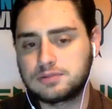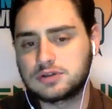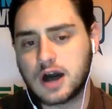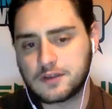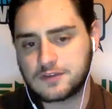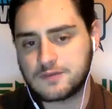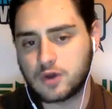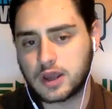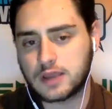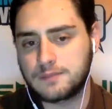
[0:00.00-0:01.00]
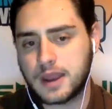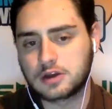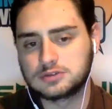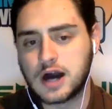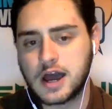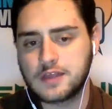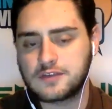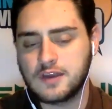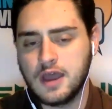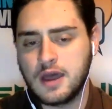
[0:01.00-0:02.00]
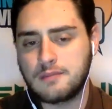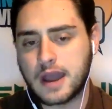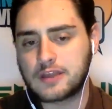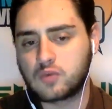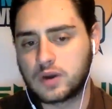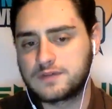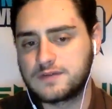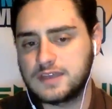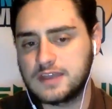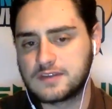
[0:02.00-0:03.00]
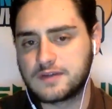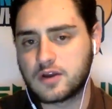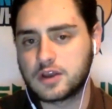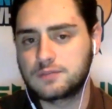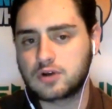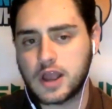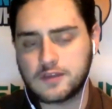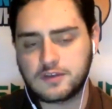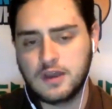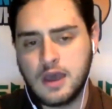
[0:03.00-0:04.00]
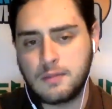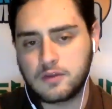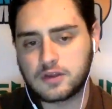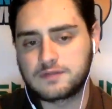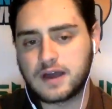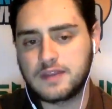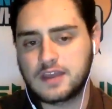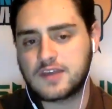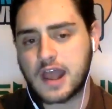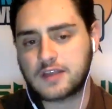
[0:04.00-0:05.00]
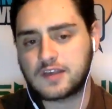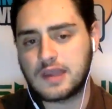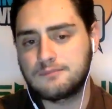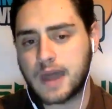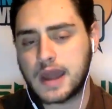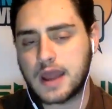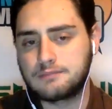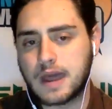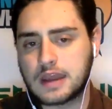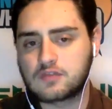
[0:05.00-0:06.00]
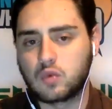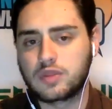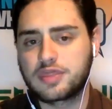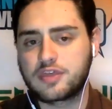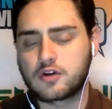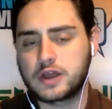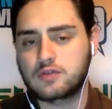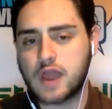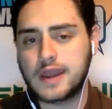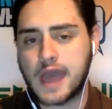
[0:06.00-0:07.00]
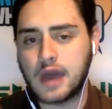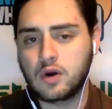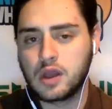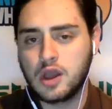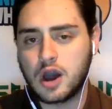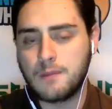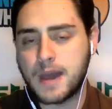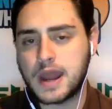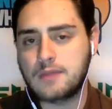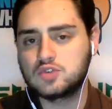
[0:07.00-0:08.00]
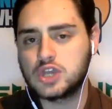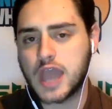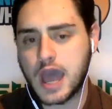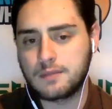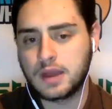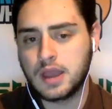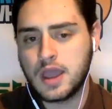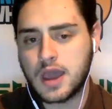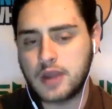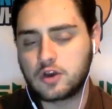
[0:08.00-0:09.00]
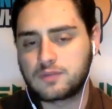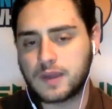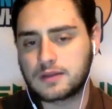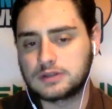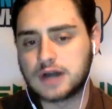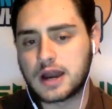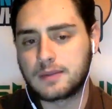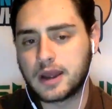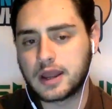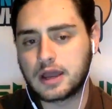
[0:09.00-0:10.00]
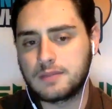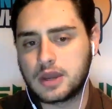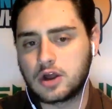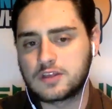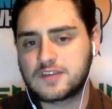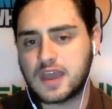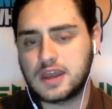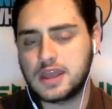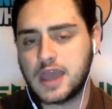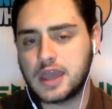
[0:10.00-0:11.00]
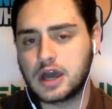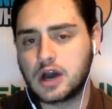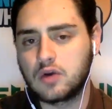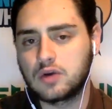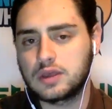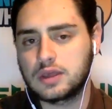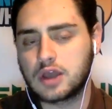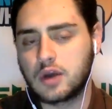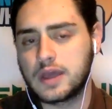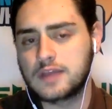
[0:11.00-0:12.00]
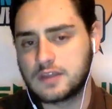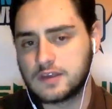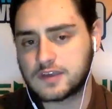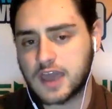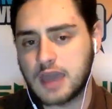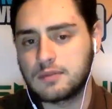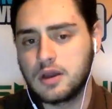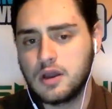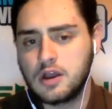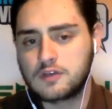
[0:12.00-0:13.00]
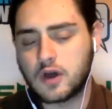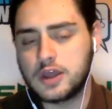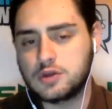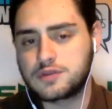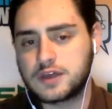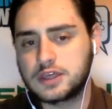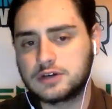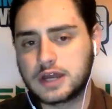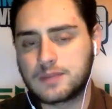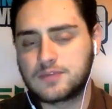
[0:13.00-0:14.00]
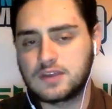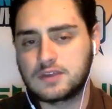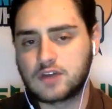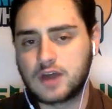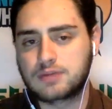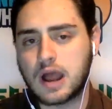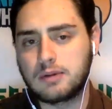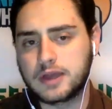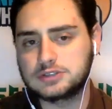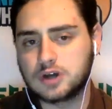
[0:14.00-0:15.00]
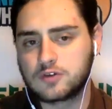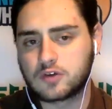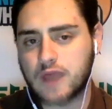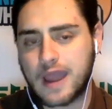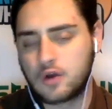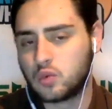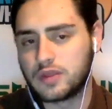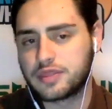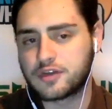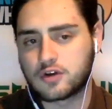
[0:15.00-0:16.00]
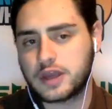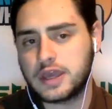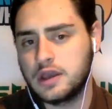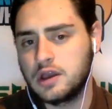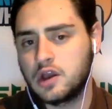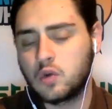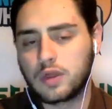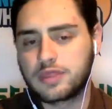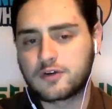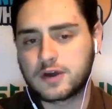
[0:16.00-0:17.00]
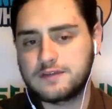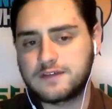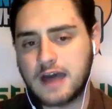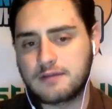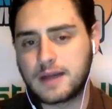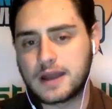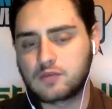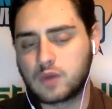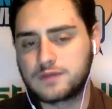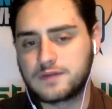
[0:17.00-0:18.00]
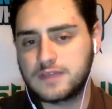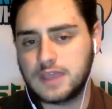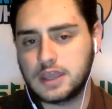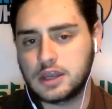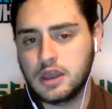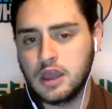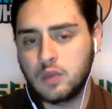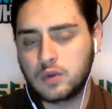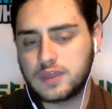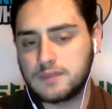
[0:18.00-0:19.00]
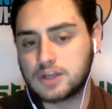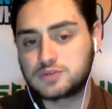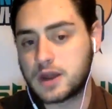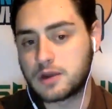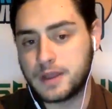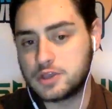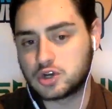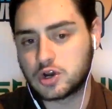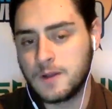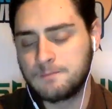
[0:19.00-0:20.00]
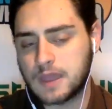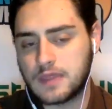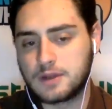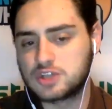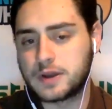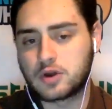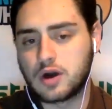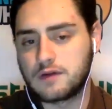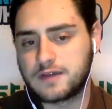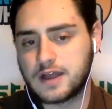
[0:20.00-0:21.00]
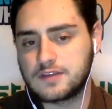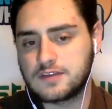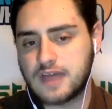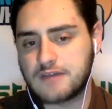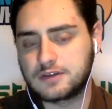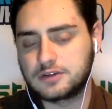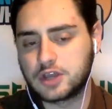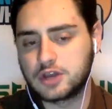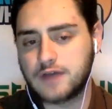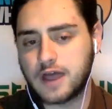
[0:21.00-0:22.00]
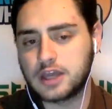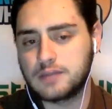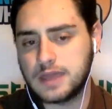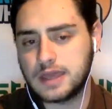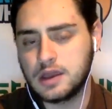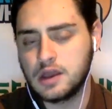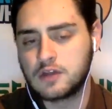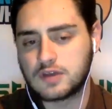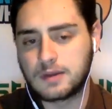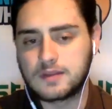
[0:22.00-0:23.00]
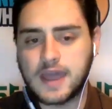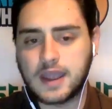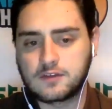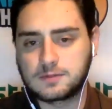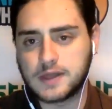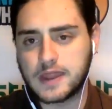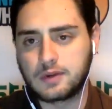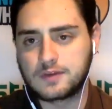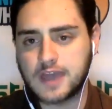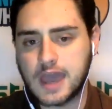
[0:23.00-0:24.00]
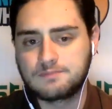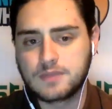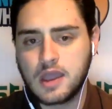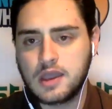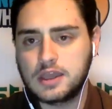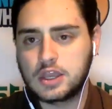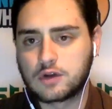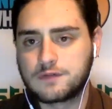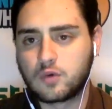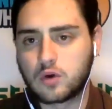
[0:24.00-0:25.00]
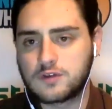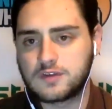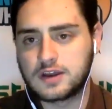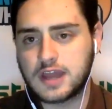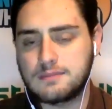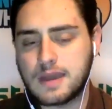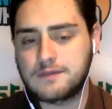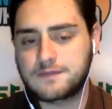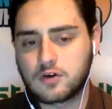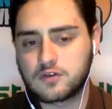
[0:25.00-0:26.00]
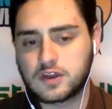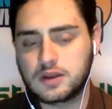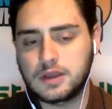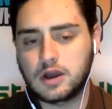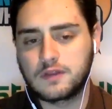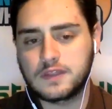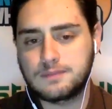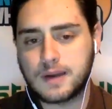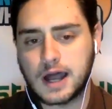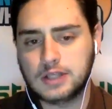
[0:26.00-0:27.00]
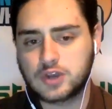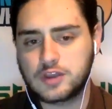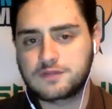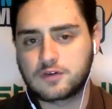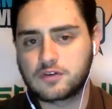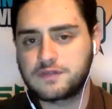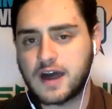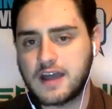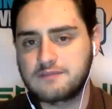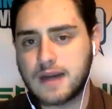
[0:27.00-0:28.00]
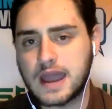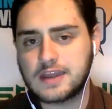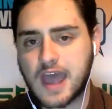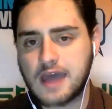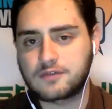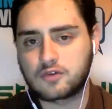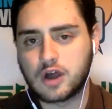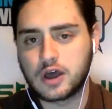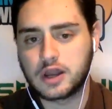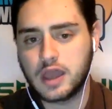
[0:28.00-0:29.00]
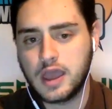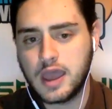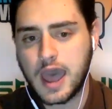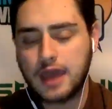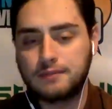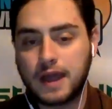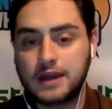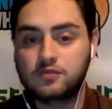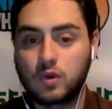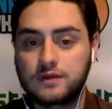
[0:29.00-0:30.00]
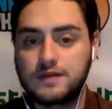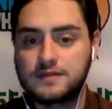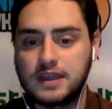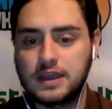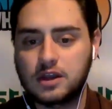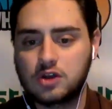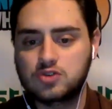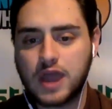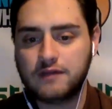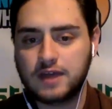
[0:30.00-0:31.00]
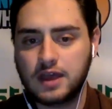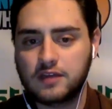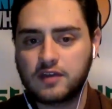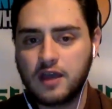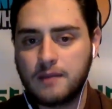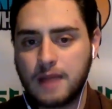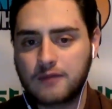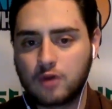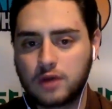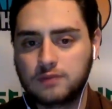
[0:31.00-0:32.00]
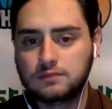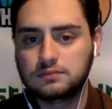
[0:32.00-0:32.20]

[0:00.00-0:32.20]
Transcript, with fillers: Plus, if you want to compare lines, minus 115 is a very good price because you can find the exact same bet at minus 130 right now on BetMGM. I do expect a lot of money to come in on San Diego going into this game, so I do think you'll end up seeing this line probably close around 130, 135, minus 115 with the much better pitcher and the much better offense is definitely good value to me. So I'm going to take it. Split it once again here for Sunday, May 1st. It's going to be on the Padres first five, minus half a run at minus 115 on DraftKings. Bye, everyone.